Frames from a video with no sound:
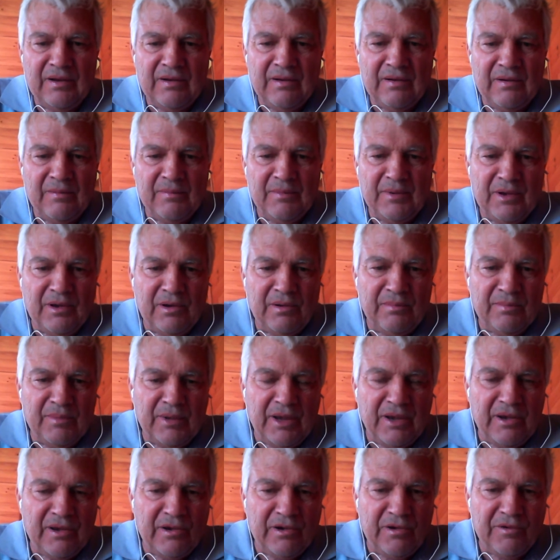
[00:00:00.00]
I'm
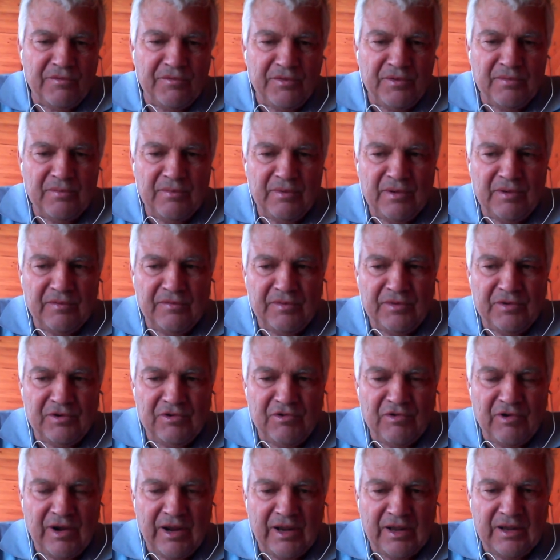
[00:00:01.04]
going off the
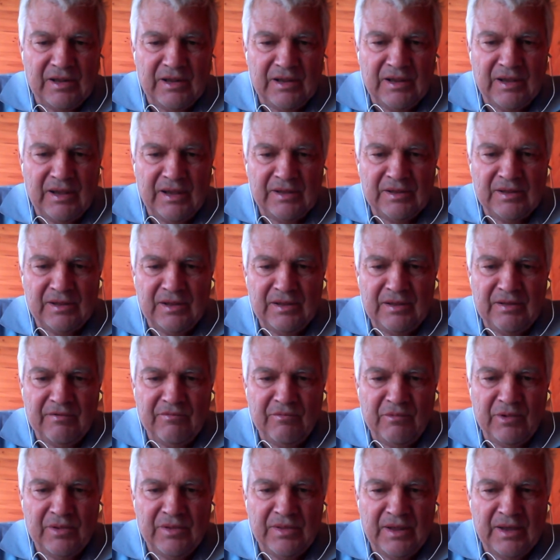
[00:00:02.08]
track
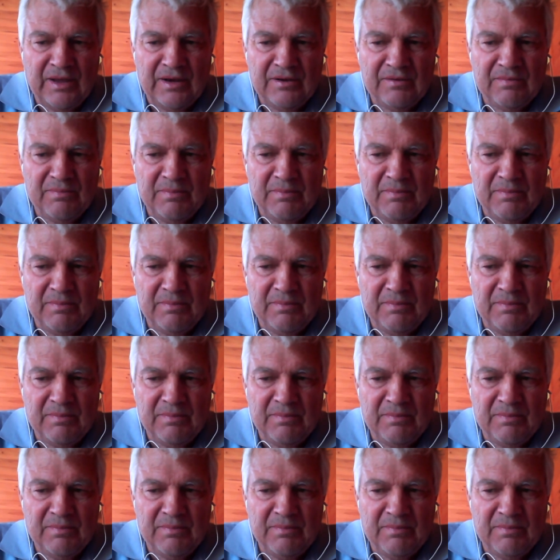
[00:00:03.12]
with that.